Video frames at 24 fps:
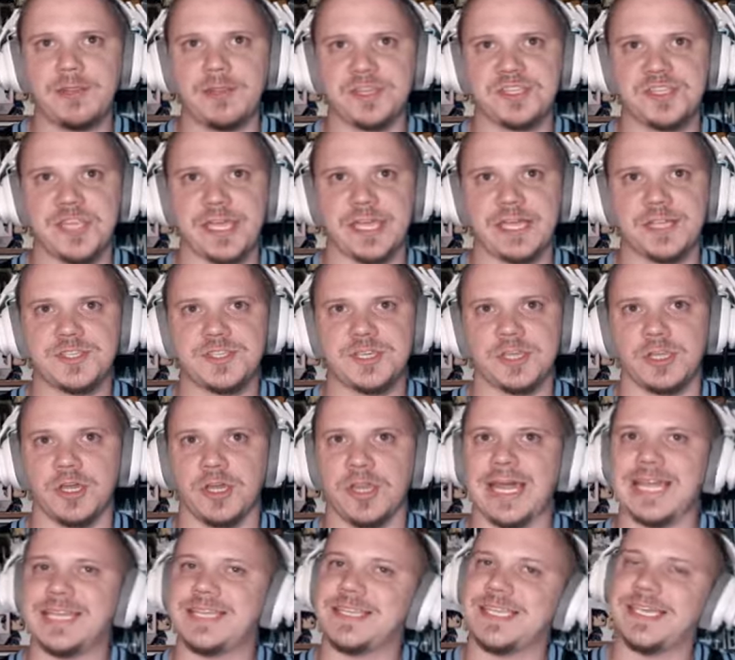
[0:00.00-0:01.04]
Looks like it's a good
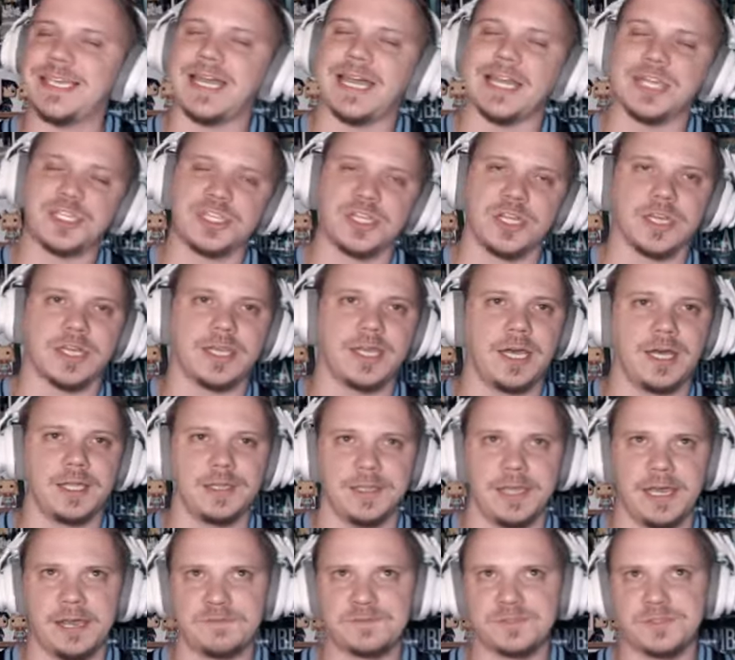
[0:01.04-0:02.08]
idea. I should have cut
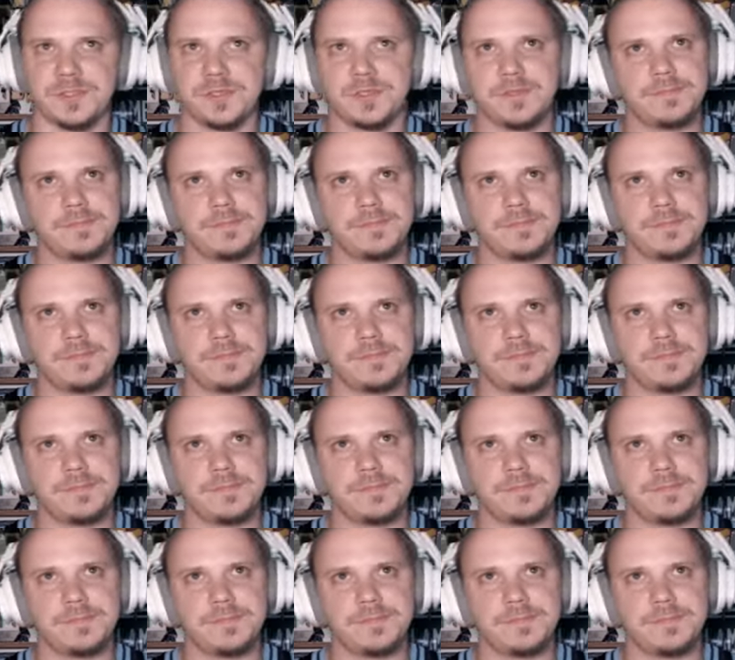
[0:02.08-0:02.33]
left.